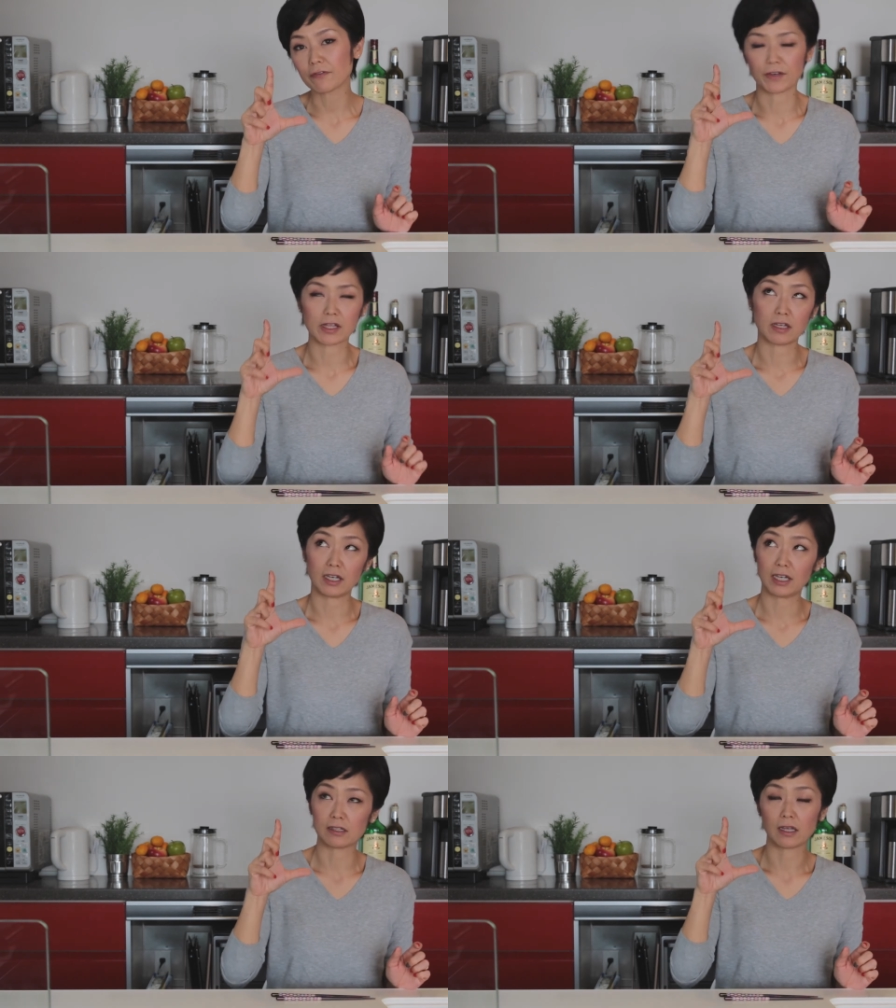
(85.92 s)
which
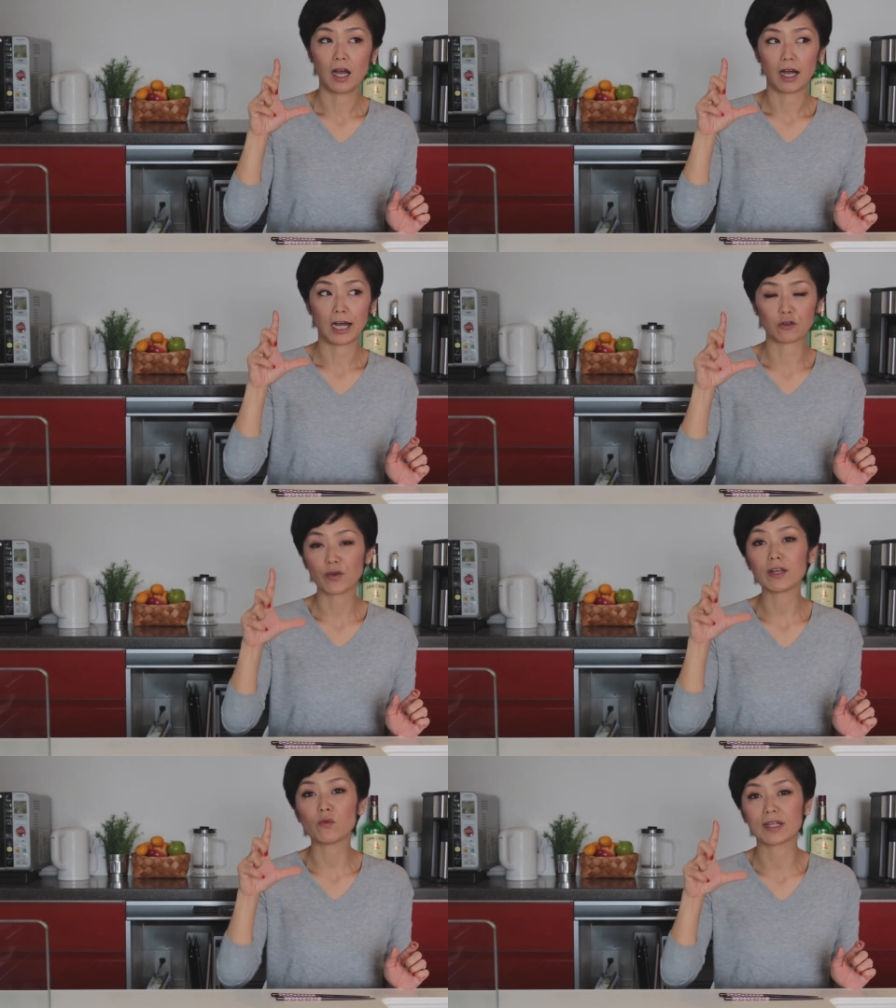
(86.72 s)
is
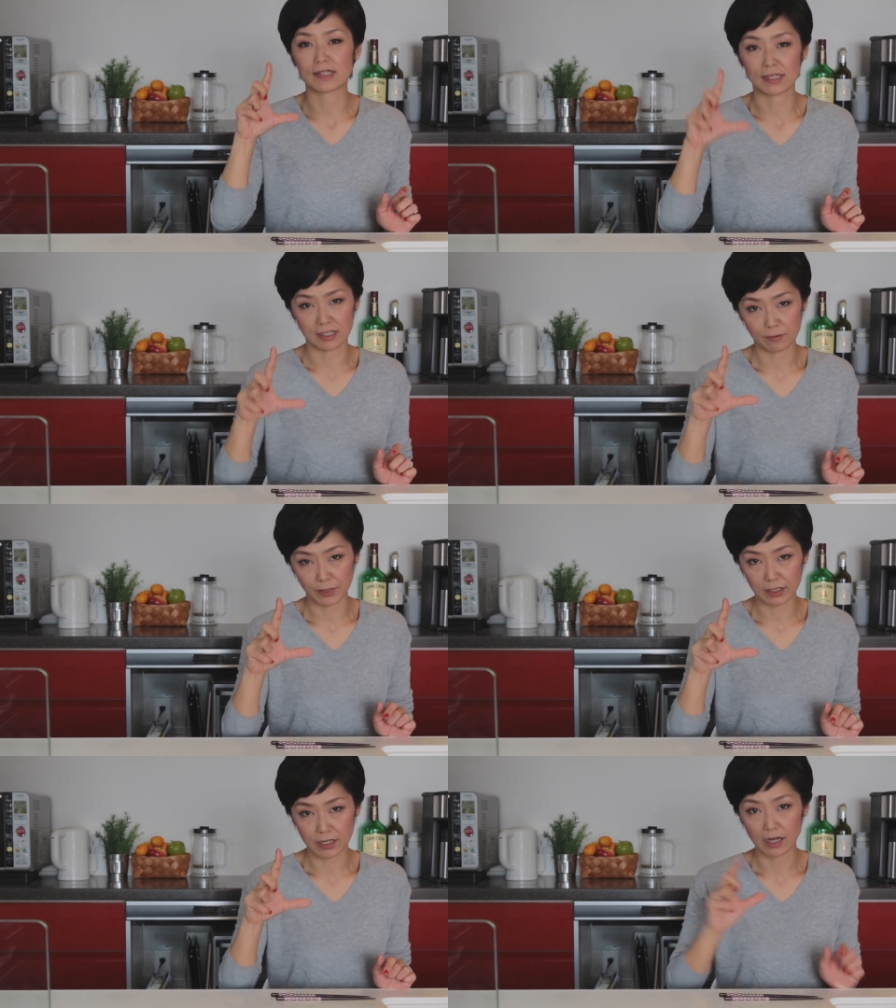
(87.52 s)
21
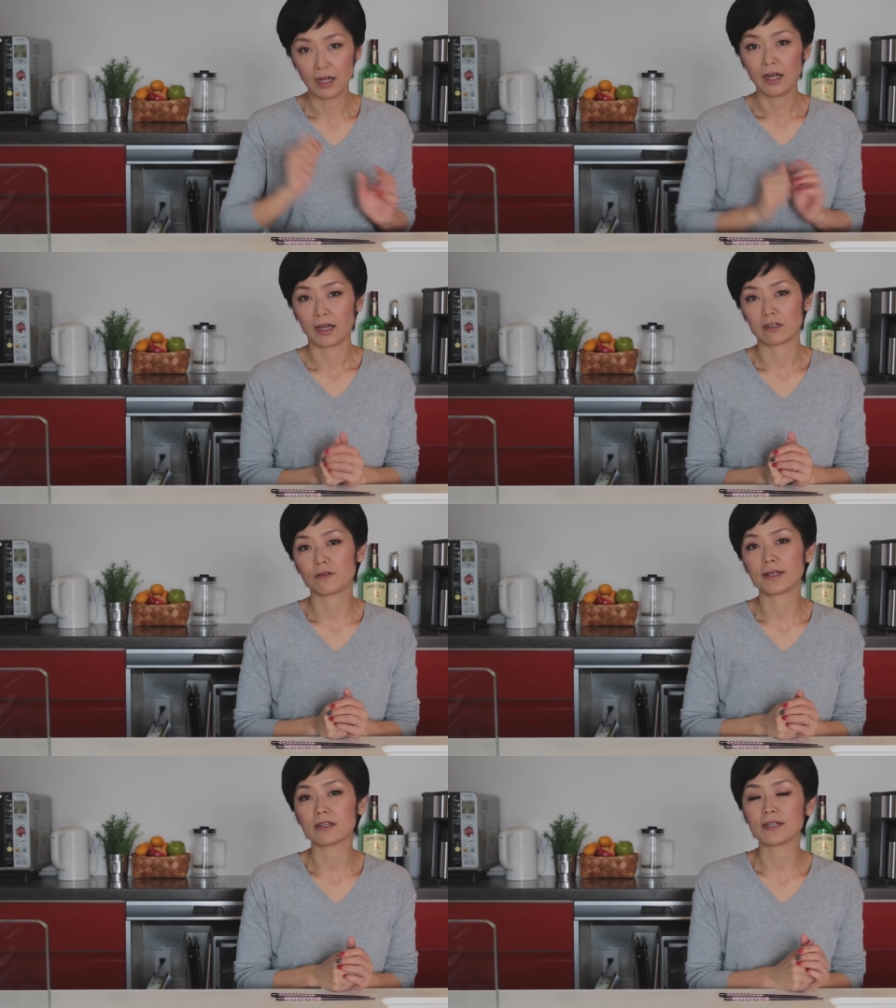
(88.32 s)
centimeter. And
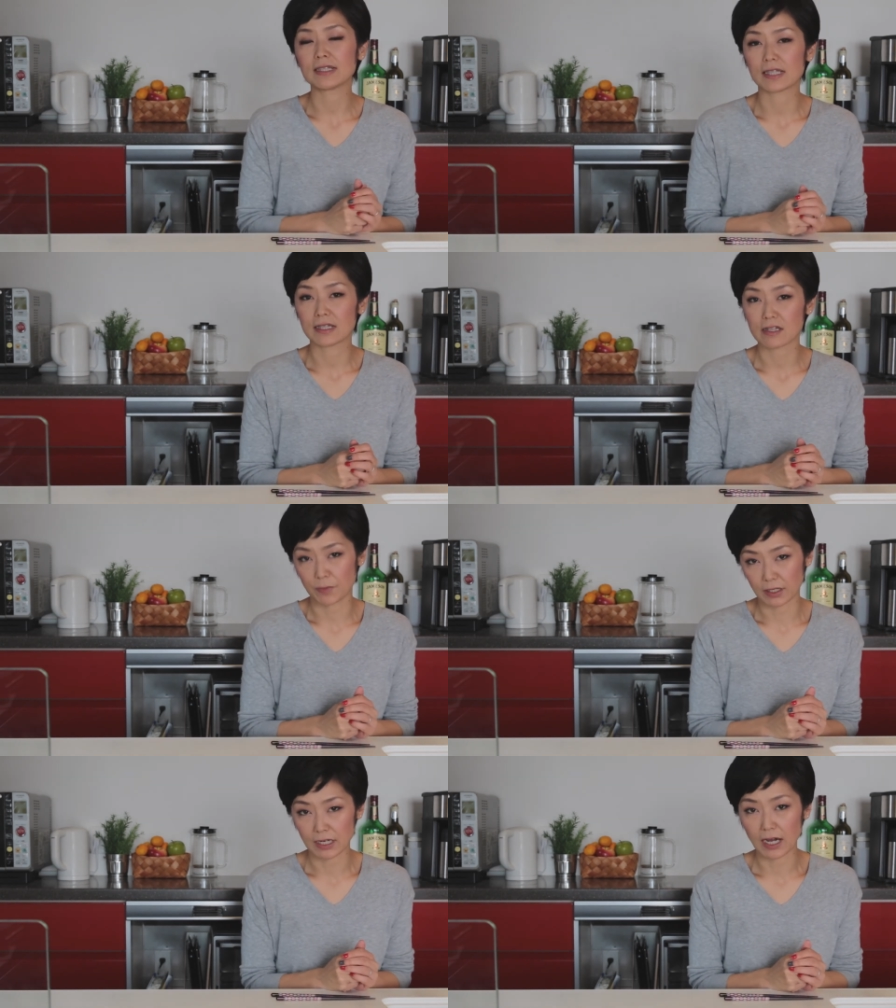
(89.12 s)
21
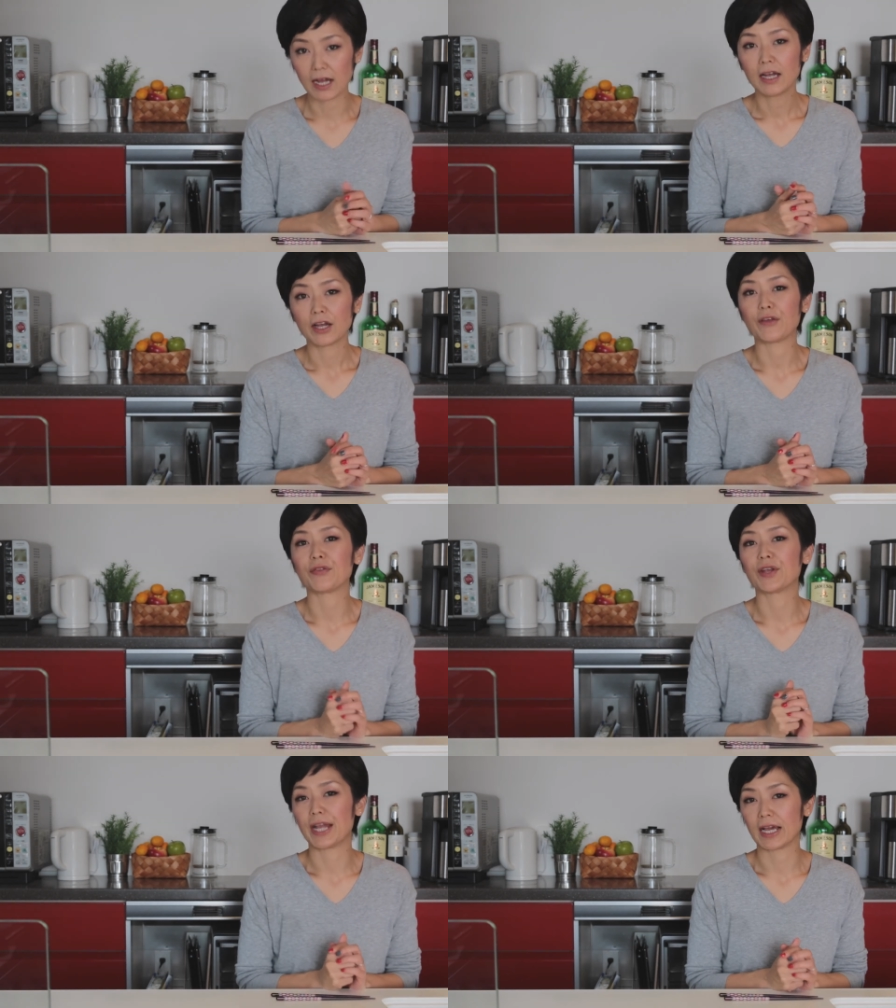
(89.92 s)
centimeter is
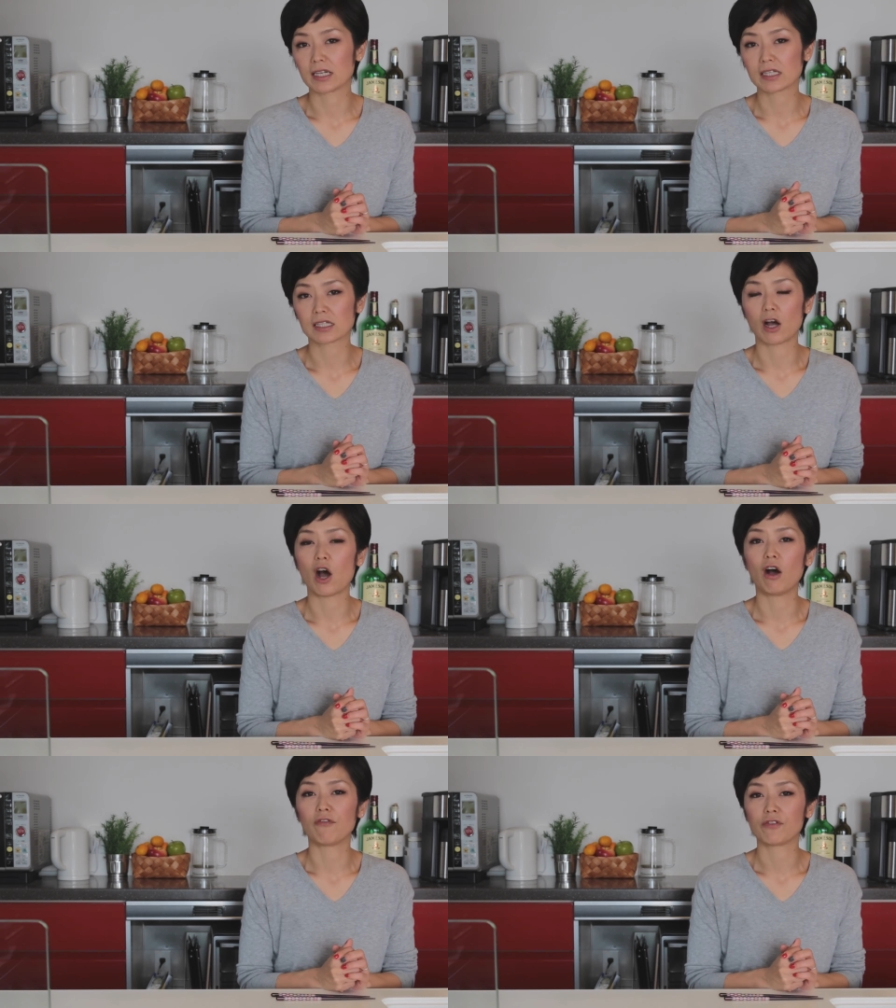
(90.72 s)
the length
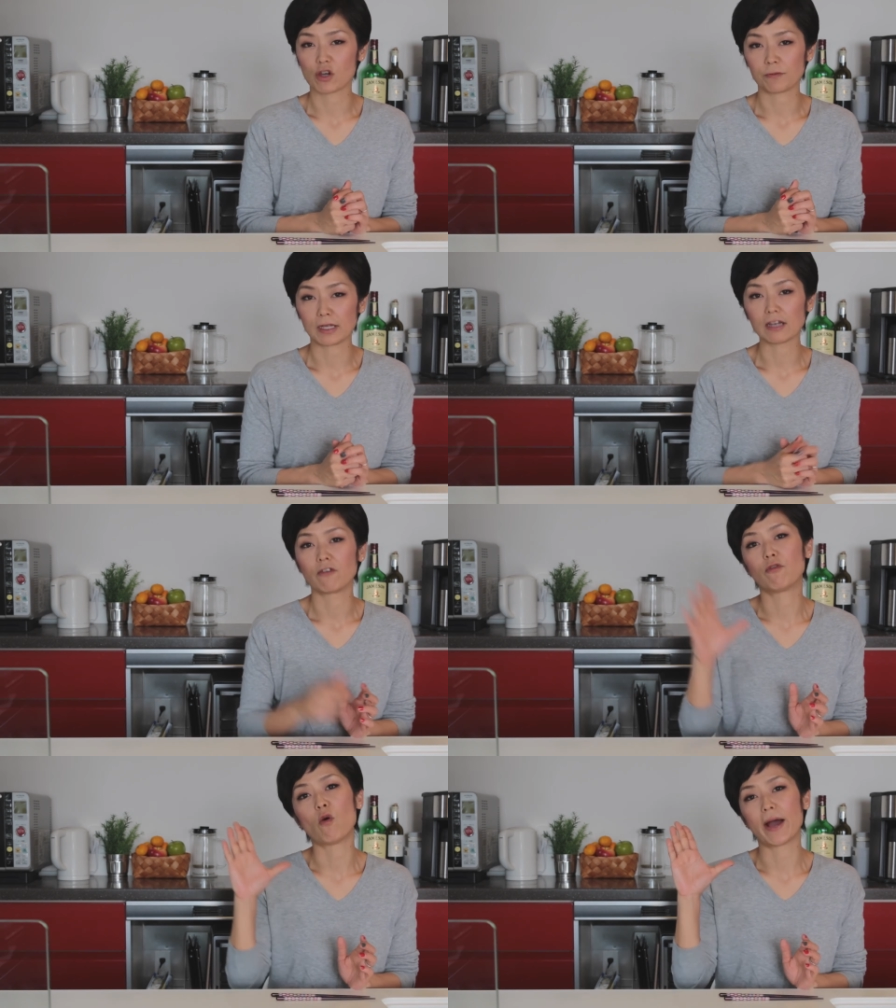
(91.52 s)
of chopstick
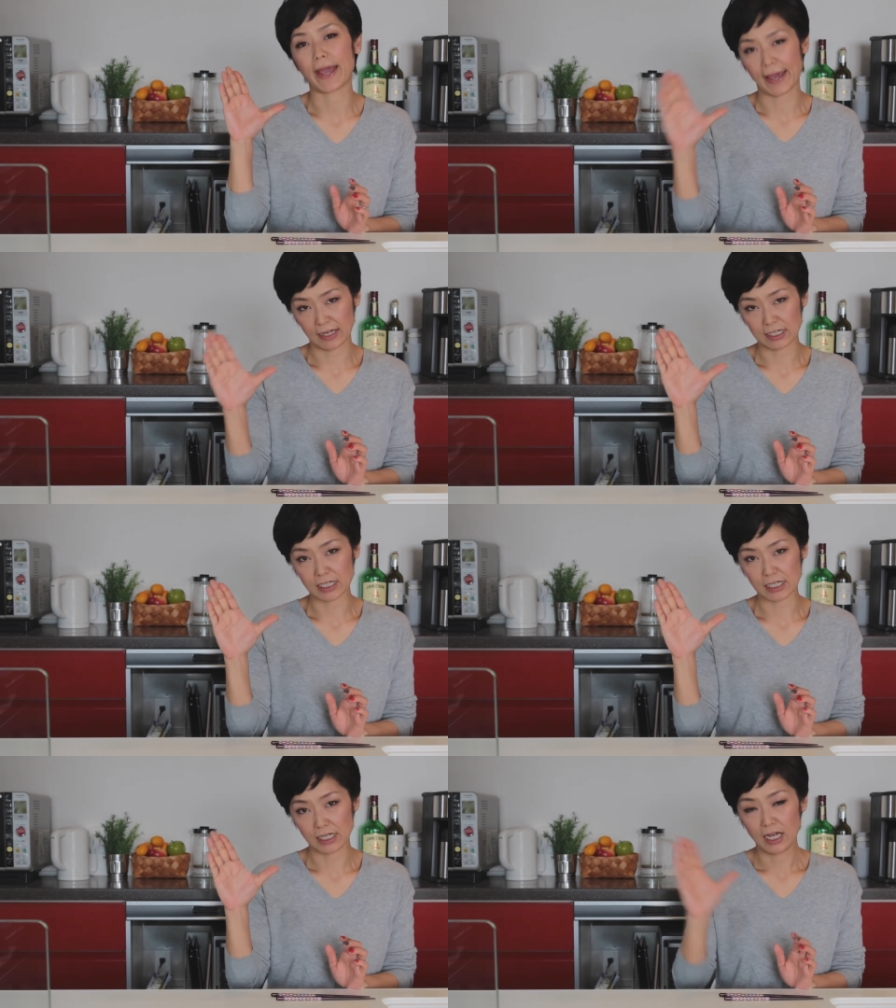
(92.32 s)
for my hand.